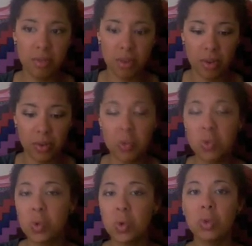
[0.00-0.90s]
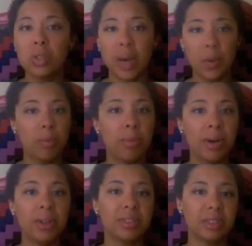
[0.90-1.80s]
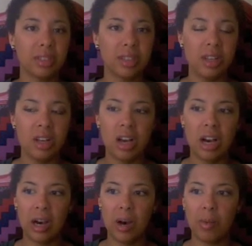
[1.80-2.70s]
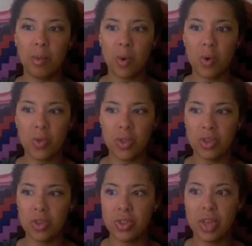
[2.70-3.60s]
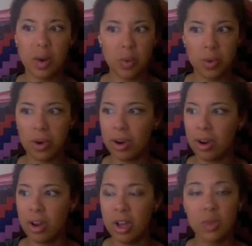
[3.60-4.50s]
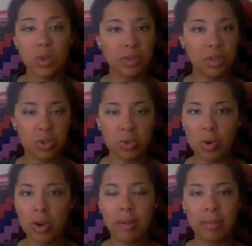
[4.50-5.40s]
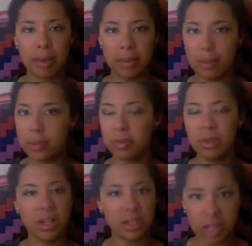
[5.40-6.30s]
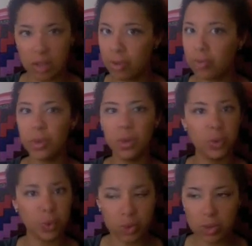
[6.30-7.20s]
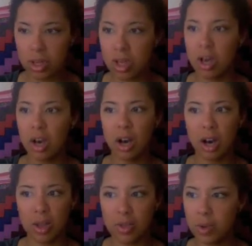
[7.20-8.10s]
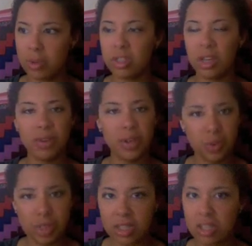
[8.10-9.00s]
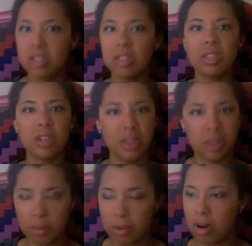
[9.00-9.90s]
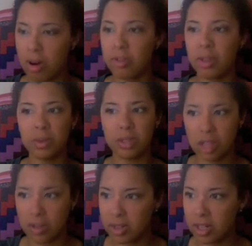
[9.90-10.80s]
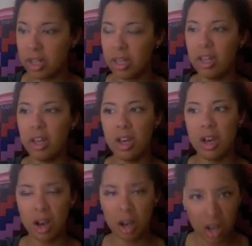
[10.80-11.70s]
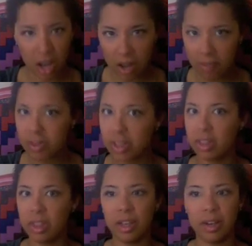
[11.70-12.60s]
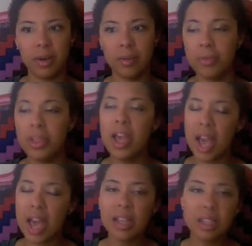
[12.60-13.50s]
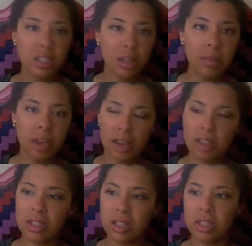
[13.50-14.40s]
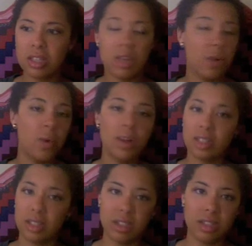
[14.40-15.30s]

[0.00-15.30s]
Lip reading: a few schools that were burnt, or that were sort of destroyed by peoples because they refused. There was definitely resistance on their part. There was definitely conflict there, and in some cases there wasn't.